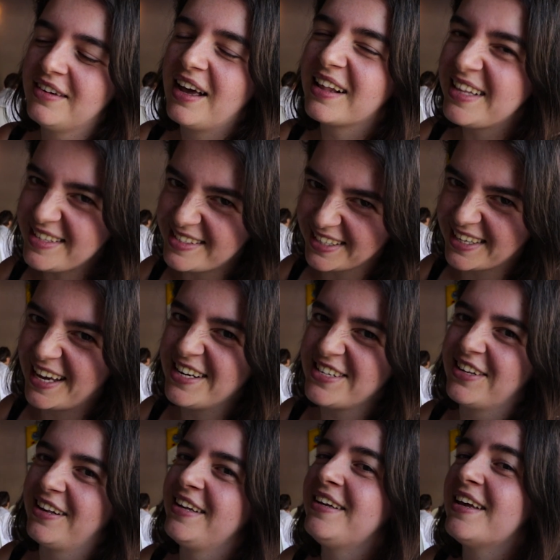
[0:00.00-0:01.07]
at least
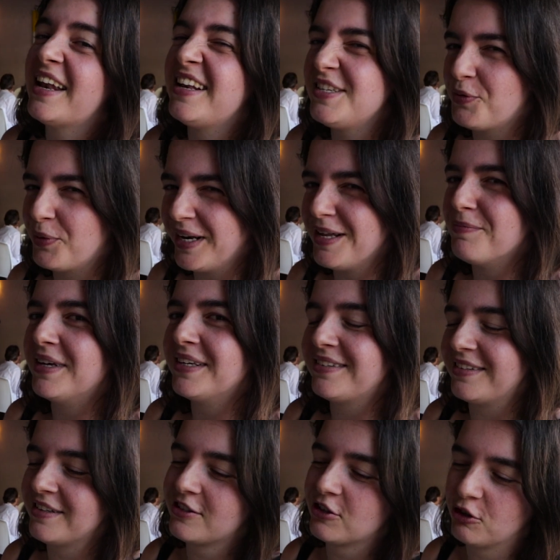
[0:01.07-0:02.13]
occasionally, and he's really
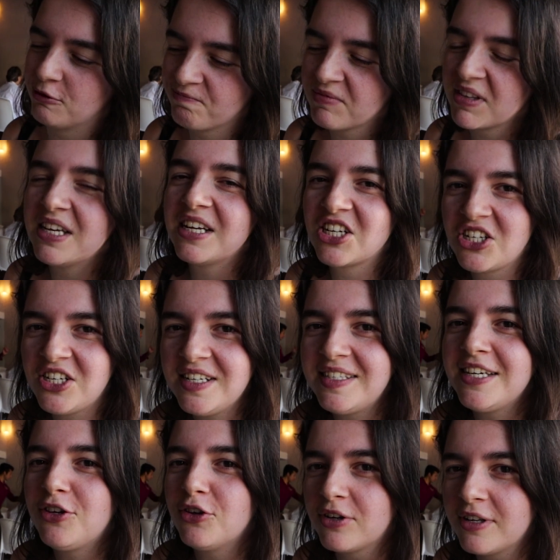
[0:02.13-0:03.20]
missed it, so
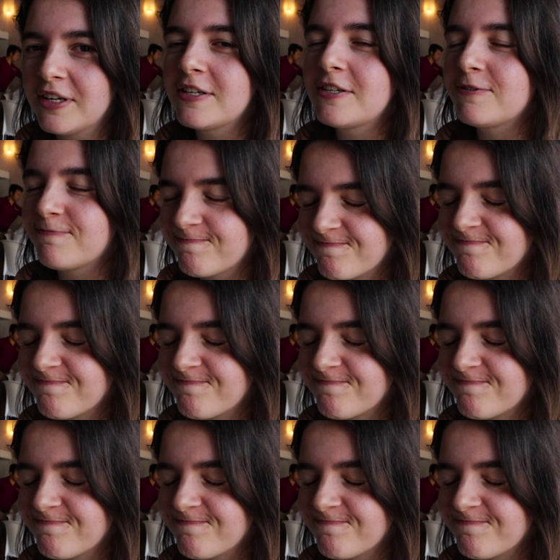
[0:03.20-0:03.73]
cheesy goodness.